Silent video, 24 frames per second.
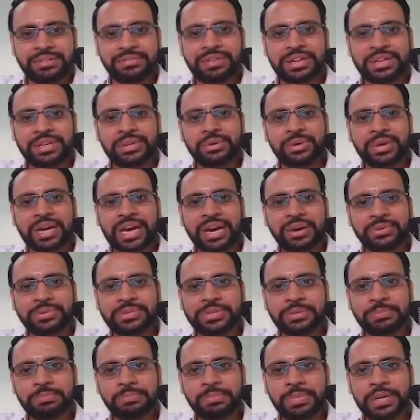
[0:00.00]
When you have
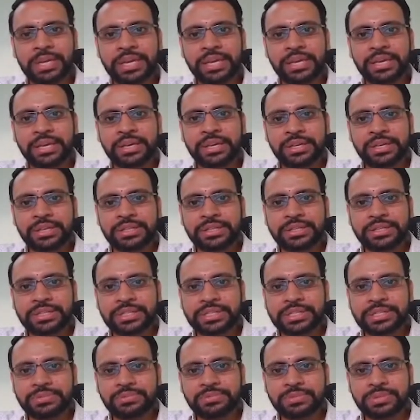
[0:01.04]
simply
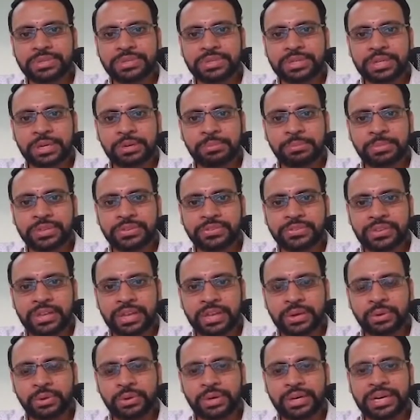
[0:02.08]
this term is
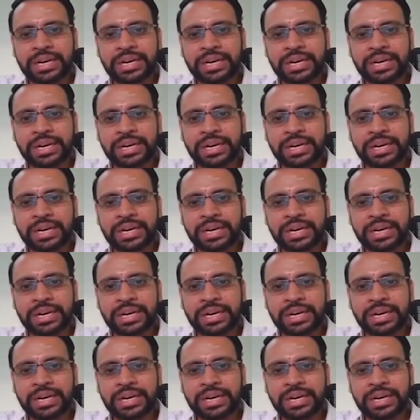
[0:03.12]
0,